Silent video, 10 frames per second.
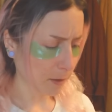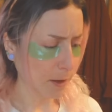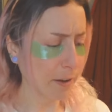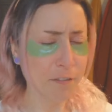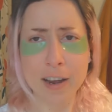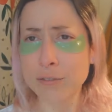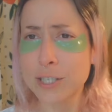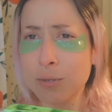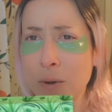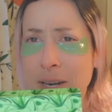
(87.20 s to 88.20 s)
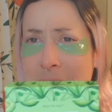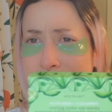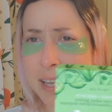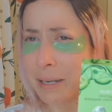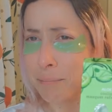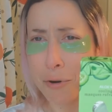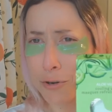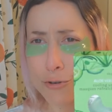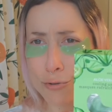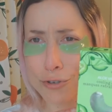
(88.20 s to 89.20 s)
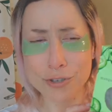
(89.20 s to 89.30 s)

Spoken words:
I found this one at like Marshall's or